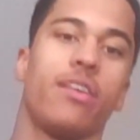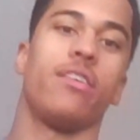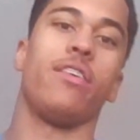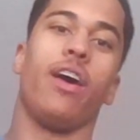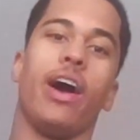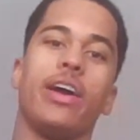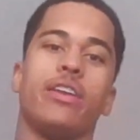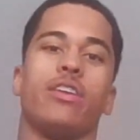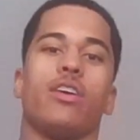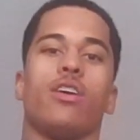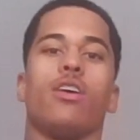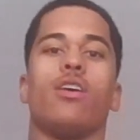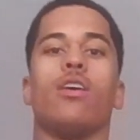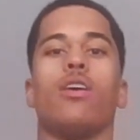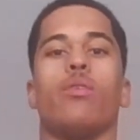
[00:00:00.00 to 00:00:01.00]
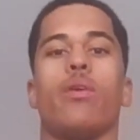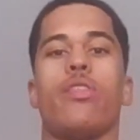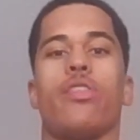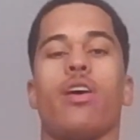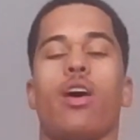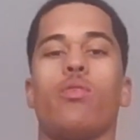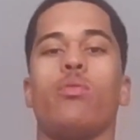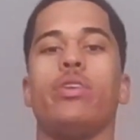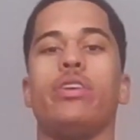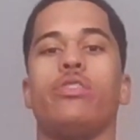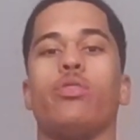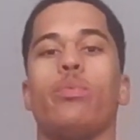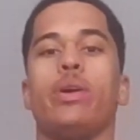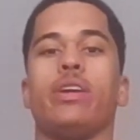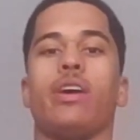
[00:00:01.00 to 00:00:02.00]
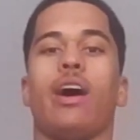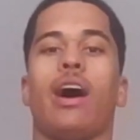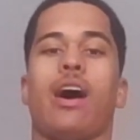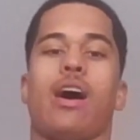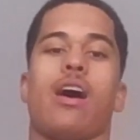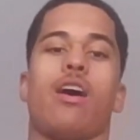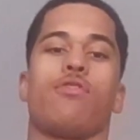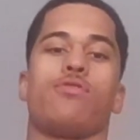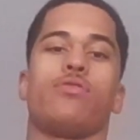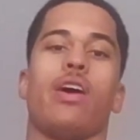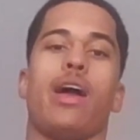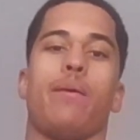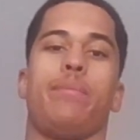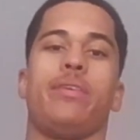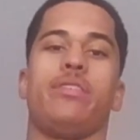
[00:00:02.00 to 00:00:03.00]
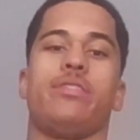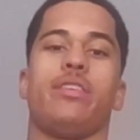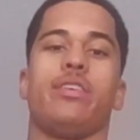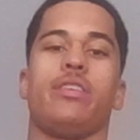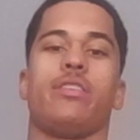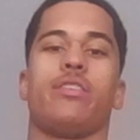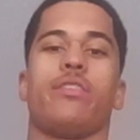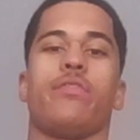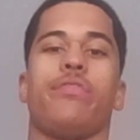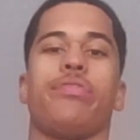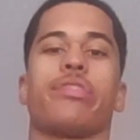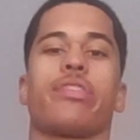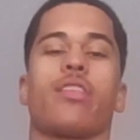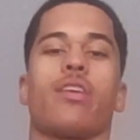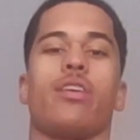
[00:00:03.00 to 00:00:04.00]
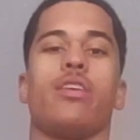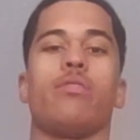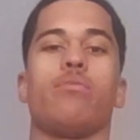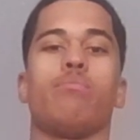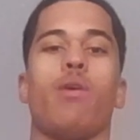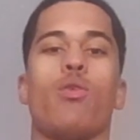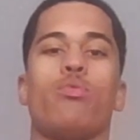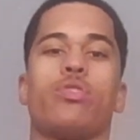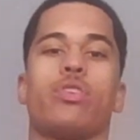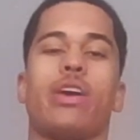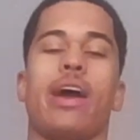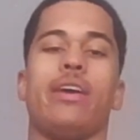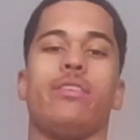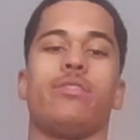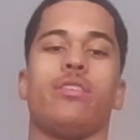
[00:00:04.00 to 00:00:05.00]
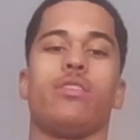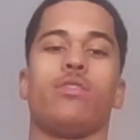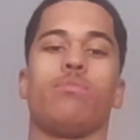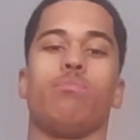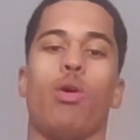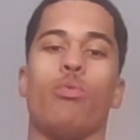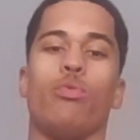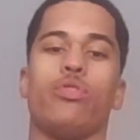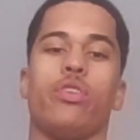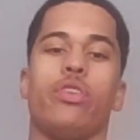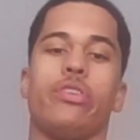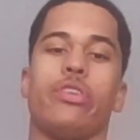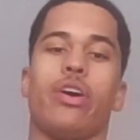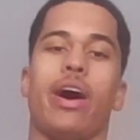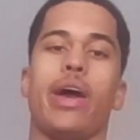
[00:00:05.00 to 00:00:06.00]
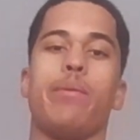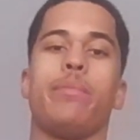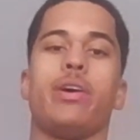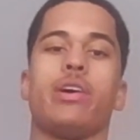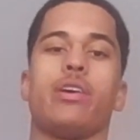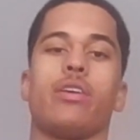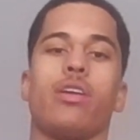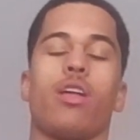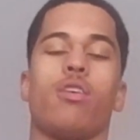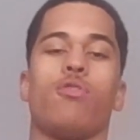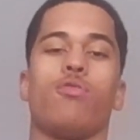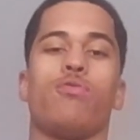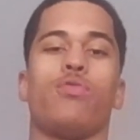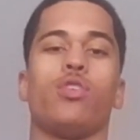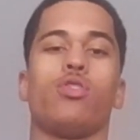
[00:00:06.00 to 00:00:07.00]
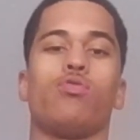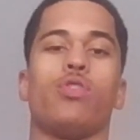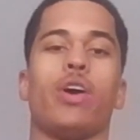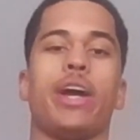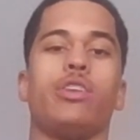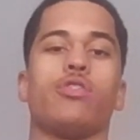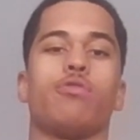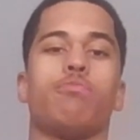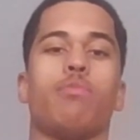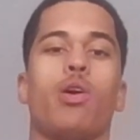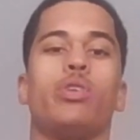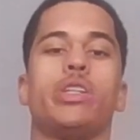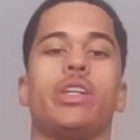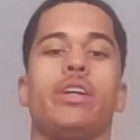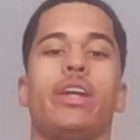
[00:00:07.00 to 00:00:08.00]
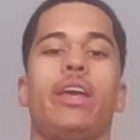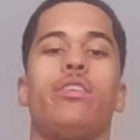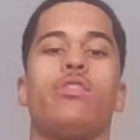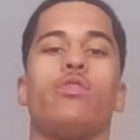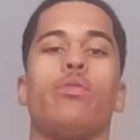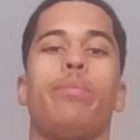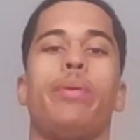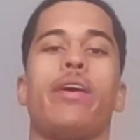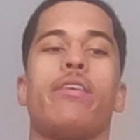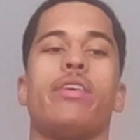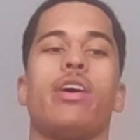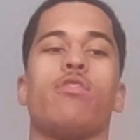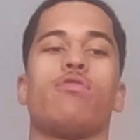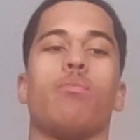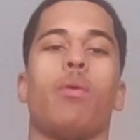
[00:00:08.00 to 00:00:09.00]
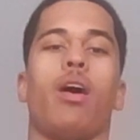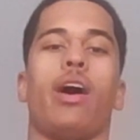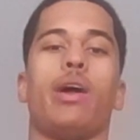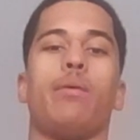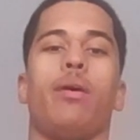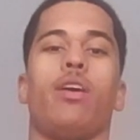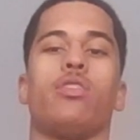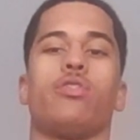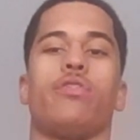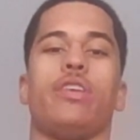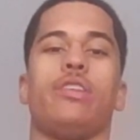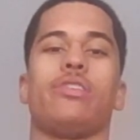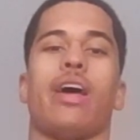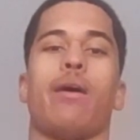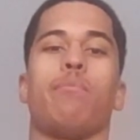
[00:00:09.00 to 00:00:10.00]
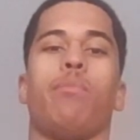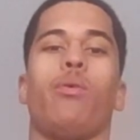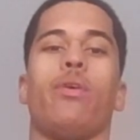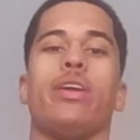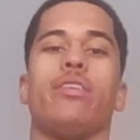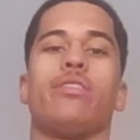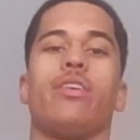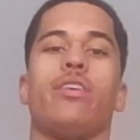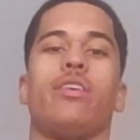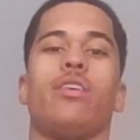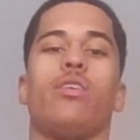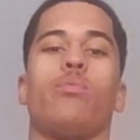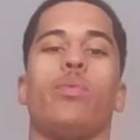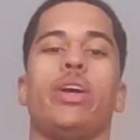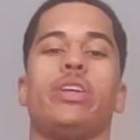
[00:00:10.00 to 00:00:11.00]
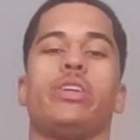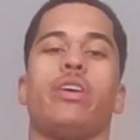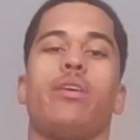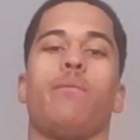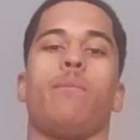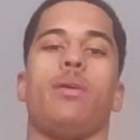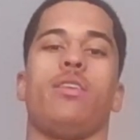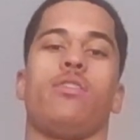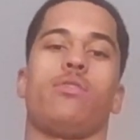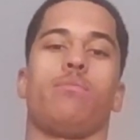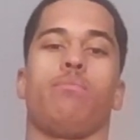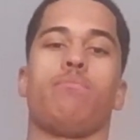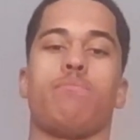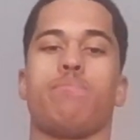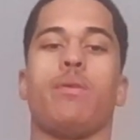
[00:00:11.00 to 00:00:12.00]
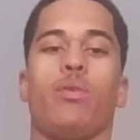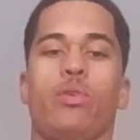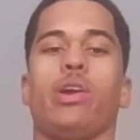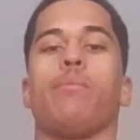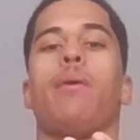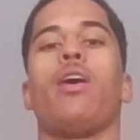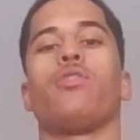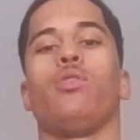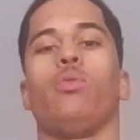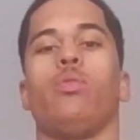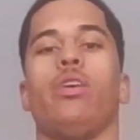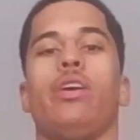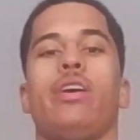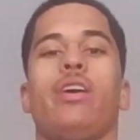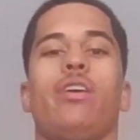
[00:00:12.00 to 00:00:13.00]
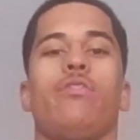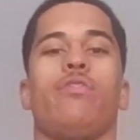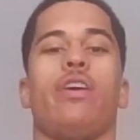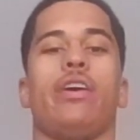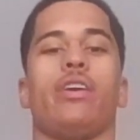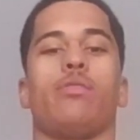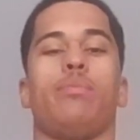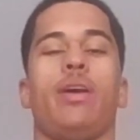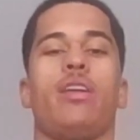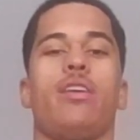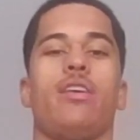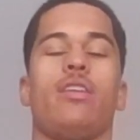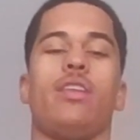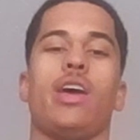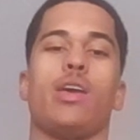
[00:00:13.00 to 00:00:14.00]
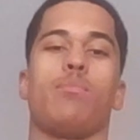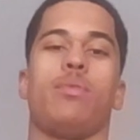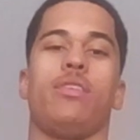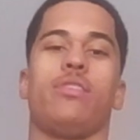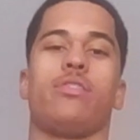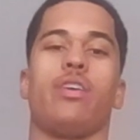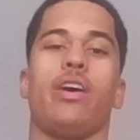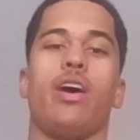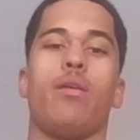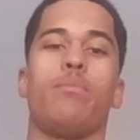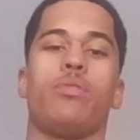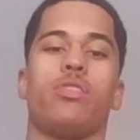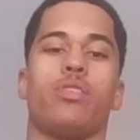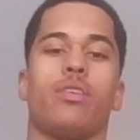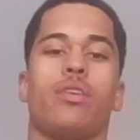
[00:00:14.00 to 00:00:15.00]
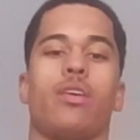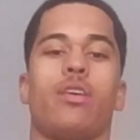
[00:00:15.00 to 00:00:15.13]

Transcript: right, with only doing a half rep is that in most cases, most of the time, full range of motion is superior from a hypertrophy standpoint, which means building muscle, if I explain it in layman's terms.